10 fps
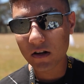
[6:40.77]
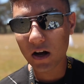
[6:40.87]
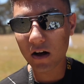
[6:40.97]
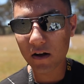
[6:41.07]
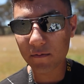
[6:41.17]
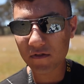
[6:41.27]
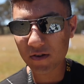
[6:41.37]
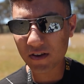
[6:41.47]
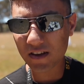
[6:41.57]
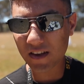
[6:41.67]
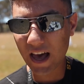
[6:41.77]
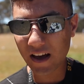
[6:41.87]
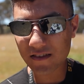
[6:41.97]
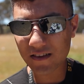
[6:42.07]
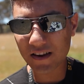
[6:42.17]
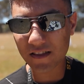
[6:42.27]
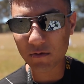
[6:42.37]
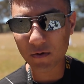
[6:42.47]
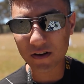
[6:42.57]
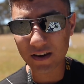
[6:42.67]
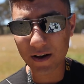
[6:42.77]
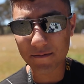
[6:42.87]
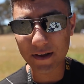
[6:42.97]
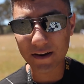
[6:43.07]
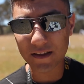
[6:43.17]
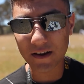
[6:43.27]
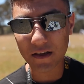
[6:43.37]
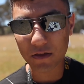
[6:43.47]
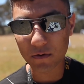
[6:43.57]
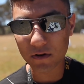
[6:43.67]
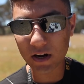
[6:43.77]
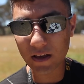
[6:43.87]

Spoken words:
So it accidentally worked out better than I thought.